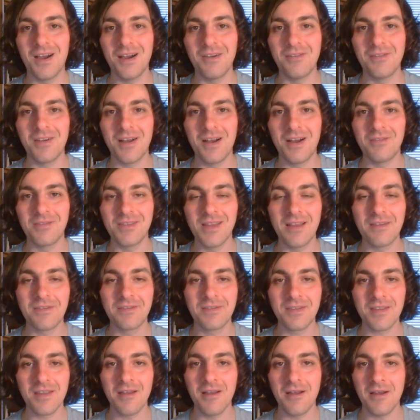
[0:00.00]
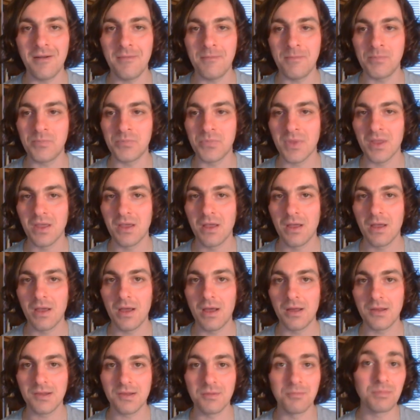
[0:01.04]
I've left
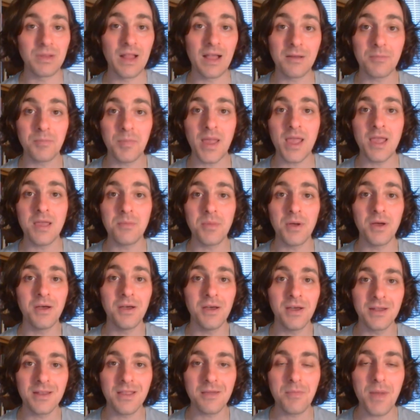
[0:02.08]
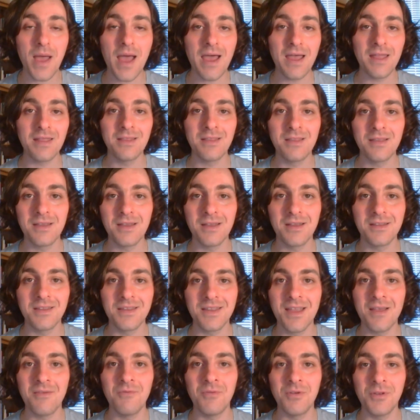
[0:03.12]
some blank paper and a pen in
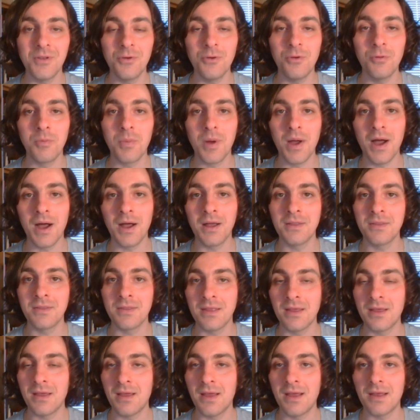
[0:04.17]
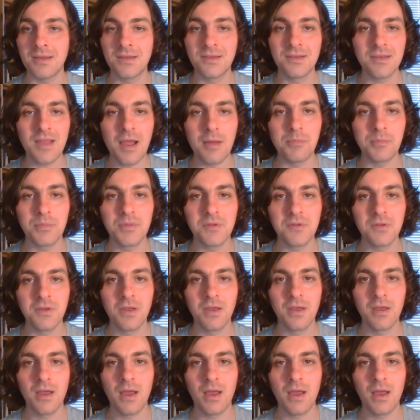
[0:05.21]
the envelope and a stamped